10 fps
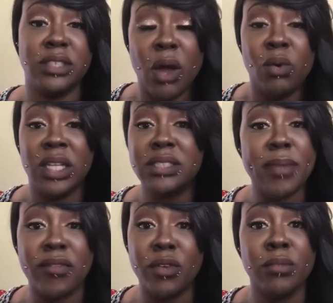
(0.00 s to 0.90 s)
Don't
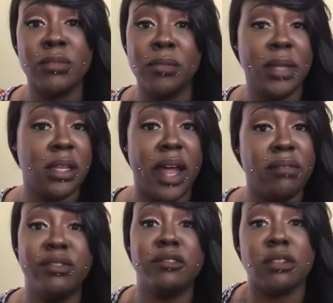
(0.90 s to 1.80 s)
expect for them to be
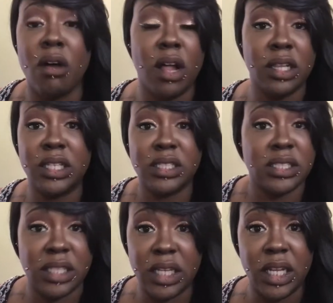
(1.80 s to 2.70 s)
like
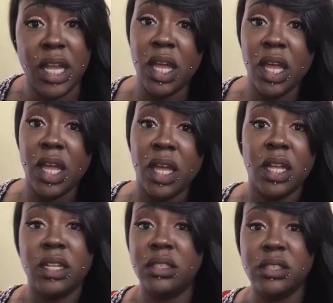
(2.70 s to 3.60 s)
flawlessly
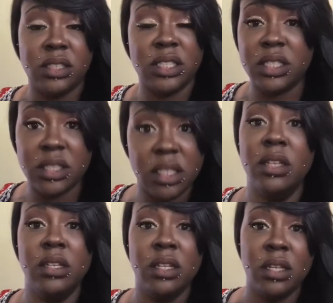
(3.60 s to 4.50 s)
just
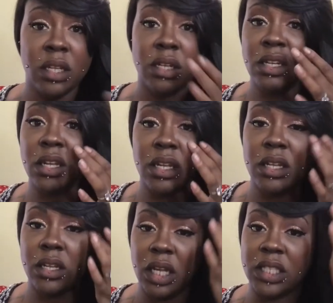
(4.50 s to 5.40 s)

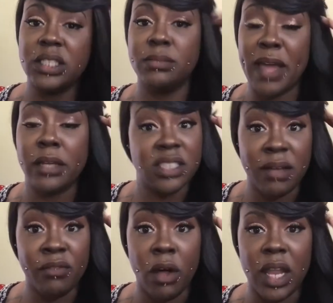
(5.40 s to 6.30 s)
expect
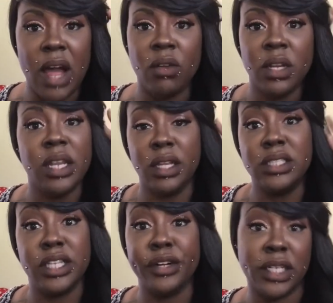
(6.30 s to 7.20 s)
some fallout
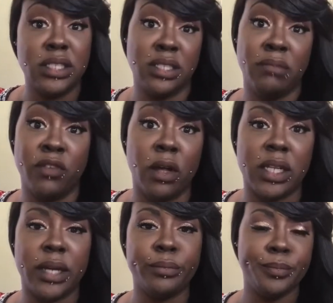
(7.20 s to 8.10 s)
because there is some
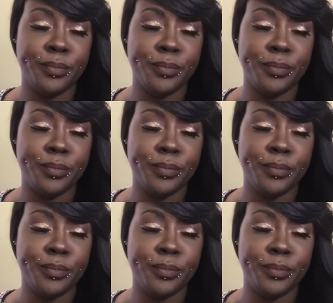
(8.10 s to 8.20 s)
fallout.